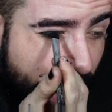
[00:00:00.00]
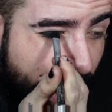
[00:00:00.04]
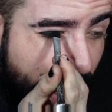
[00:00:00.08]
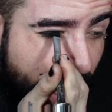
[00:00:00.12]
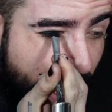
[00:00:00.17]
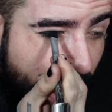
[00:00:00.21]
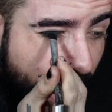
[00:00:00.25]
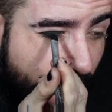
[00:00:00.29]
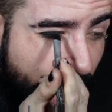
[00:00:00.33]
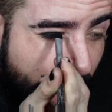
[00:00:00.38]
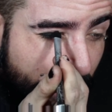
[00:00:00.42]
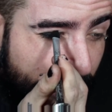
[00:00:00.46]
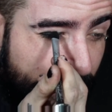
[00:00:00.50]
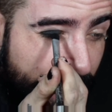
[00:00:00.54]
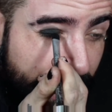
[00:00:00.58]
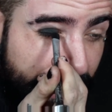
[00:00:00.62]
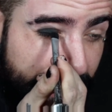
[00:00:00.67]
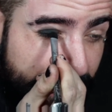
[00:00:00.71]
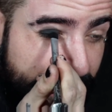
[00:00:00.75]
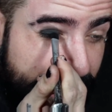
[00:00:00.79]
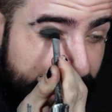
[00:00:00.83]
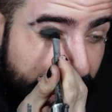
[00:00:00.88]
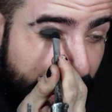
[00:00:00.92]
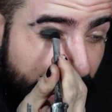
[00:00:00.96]
They
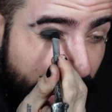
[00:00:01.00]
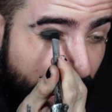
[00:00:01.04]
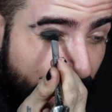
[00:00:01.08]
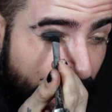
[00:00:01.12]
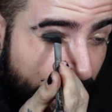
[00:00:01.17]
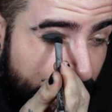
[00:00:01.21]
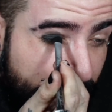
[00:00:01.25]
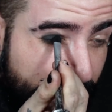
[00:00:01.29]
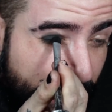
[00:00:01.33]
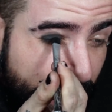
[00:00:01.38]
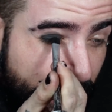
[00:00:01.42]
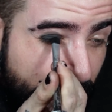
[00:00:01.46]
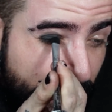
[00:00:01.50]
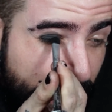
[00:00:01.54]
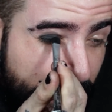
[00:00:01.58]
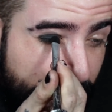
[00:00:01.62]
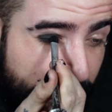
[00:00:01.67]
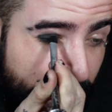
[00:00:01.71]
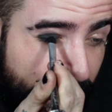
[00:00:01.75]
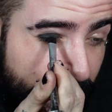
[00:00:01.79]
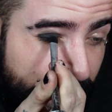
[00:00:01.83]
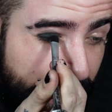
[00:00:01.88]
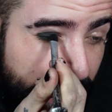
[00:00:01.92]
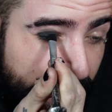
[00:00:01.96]
could stay unmarried,
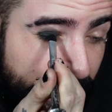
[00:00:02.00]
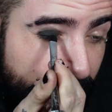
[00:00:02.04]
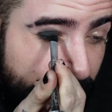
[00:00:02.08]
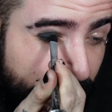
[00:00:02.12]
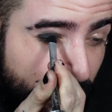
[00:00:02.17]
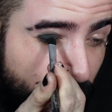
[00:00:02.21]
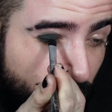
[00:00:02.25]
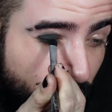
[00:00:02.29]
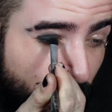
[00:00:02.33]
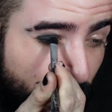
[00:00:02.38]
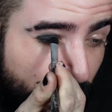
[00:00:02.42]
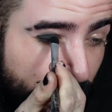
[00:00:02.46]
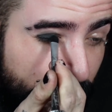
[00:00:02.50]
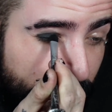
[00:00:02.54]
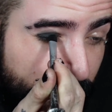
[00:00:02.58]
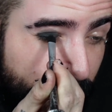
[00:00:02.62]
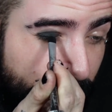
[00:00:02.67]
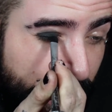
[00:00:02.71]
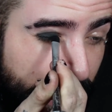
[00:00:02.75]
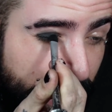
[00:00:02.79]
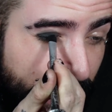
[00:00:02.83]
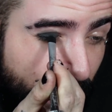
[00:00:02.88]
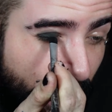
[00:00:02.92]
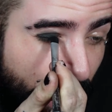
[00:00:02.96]
but again, there weren't
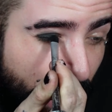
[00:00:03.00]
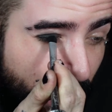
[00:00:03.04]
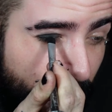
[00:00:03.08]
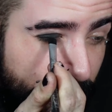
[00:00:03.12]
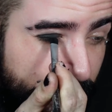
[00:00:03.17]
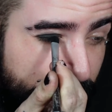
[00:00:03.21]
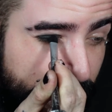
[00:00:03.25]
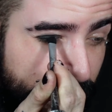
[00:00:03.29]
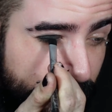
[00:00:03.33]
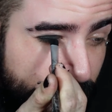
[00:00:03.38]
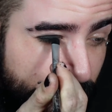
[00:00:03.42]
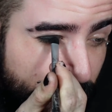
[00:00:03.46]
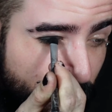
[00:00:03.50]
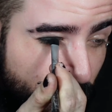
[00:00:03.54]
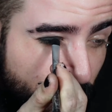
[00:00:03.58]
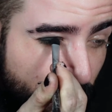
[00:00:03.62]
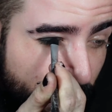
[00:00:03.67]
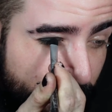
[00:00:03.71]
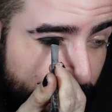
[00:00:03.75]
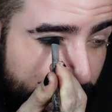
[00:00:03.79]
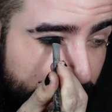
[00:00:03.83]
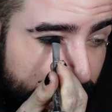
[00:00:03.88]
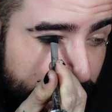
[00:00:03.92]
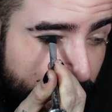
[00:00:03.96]
many options for
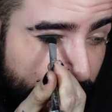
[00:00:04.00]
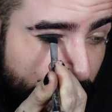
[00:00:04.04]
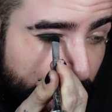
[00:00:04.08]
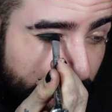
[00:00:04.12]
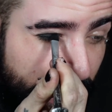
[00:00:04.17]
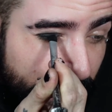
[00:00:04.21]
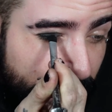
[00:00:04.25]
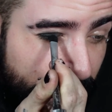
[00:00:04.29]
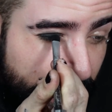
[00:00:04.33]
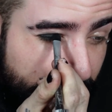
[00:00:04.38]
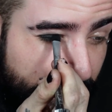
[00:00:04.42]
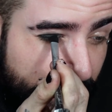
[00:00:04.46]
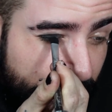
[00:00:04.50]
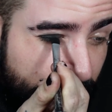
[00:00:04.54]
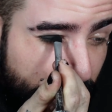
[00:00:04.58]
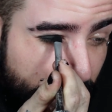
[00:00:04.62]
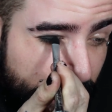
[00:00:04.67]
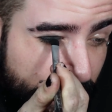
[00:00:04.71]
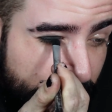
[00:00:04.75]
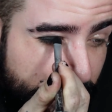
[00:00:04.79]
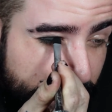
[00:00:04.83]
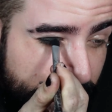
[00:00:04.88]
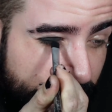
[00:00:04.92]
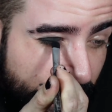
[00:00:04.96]
women to make a living for
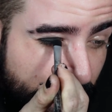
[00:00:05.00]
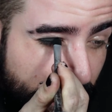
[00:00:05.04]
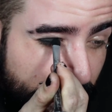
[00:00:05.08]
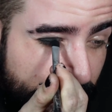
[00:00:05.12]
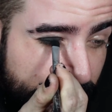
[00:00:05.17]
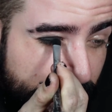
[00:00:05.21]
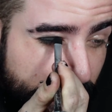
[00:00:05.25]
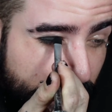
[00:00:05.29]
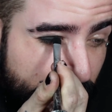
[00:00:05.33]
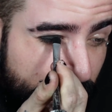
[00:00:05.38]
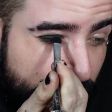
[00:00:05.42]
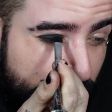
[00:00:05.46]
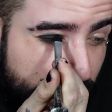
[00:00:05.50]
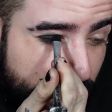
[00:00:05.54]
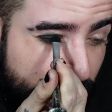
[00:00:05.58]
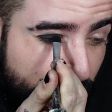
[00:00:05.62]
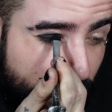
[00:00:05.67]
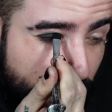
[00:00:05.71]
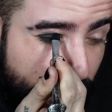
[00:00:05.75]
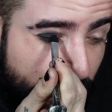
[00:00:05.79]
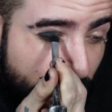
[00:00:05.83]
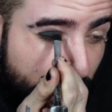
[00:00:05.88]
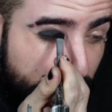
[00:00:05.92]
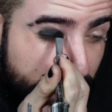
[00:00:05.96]
themselves,
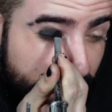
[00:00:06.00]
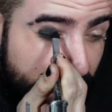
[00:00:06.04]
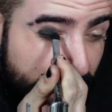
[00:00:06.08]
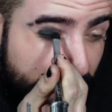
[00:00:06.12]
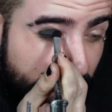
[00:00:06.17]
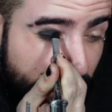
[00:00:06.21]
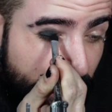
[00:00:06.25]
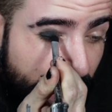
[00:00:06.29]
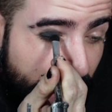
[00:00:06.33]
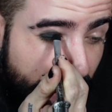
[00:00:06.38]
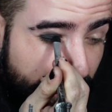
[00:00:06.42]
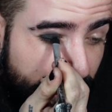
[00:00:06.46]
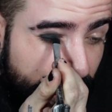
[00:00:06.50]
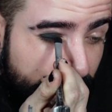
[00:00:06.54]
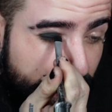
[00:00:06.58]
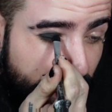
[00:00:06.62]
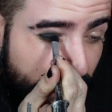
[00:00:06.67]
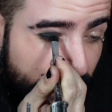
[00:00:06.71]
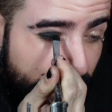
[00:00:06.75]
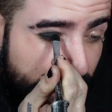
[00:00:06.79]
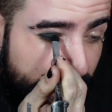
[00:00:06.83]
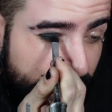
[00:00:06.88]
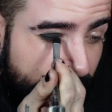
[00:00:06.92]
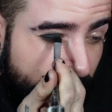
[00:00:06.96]
so most of them would have to
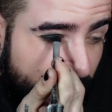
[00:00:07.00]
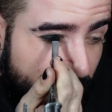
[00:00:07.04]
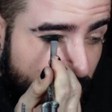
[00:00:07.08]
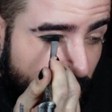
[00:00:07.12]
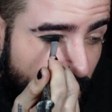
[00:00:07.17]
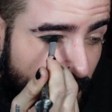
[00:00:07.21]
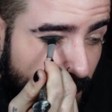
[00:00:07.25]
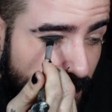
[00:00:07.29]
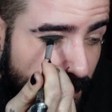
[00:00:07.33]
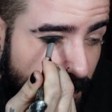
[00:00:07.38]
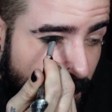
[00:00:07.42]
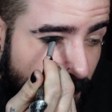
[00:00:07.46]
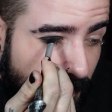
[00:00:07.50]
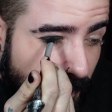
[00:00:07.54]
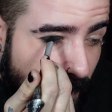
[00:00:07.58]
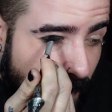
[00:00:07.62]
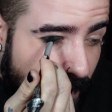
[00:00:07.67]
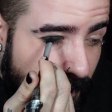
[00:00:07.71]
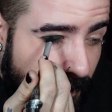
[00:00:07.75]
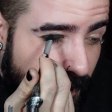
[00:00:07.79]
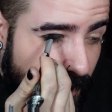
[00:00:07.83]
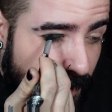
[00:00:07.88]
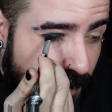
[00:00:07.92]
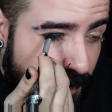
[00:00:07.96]
turn to sex work to
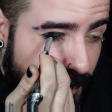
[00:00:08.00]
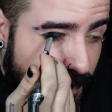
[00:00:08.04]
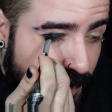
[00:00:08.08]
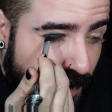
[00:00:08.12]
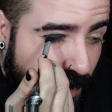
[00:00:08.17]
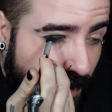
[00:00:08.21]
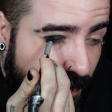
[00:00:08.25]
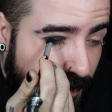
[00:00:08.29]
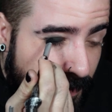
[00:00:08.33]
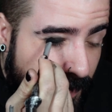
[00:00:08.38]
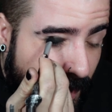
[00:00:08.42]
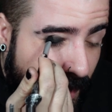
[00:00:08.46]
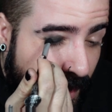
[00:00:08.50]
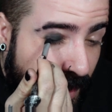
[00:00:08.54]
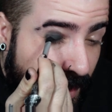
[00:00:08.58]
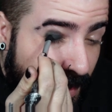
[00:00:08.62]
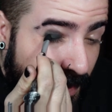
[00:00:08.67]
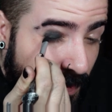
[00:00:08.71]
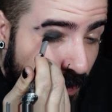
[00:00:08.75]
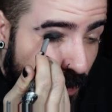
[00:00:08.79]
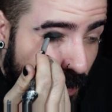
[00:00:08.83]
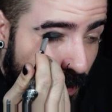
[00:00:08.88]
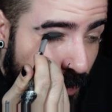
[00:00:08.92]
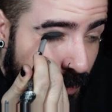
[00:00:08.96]
provide for themselves
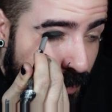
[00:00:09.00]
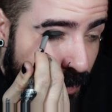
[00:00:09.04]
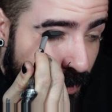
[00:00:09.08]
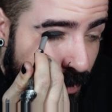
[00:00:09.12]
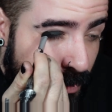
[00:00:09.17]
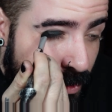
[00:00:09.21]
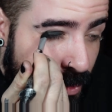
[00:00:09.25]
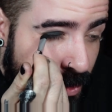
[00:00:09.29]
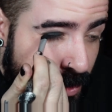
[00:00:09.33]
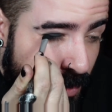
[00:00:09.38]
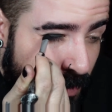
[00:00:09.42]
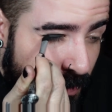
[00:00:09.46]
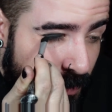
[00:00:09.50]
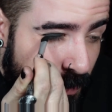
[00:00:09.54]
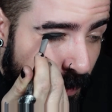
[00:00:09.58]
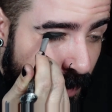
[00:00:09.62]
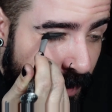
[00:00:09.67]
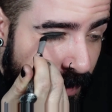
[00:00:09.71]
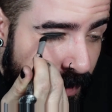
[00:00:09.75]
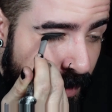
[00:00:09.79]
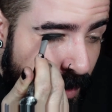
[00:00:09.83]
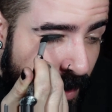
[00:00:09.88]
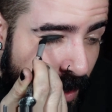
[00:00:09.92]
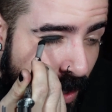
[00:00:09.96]
and or their
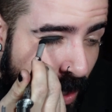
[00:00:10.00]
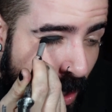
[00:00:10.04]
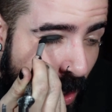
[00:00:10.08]
children.